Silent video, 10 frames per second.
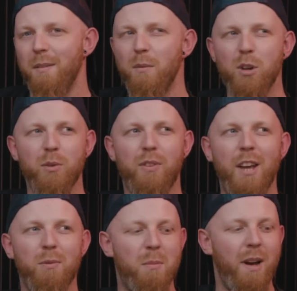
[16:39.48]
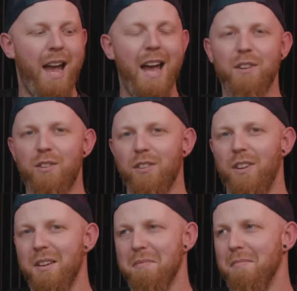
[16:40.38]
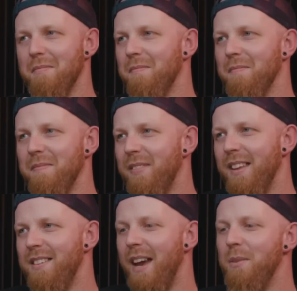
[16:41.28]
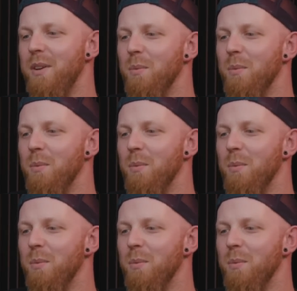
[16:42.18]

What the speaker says: I'm one of those days where my head is just like doubting